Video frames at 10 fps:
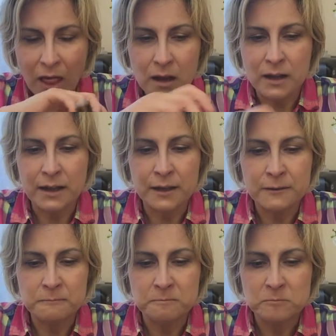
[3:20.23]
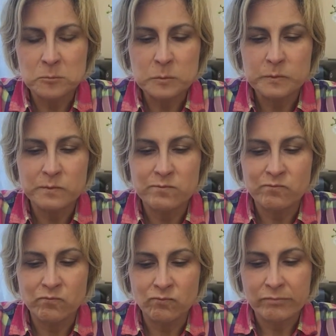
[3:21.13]
lick it,
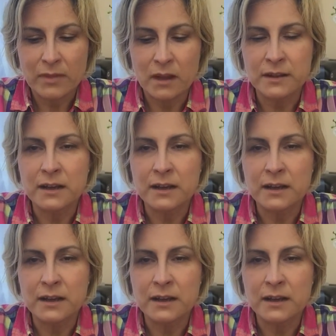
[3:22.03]
and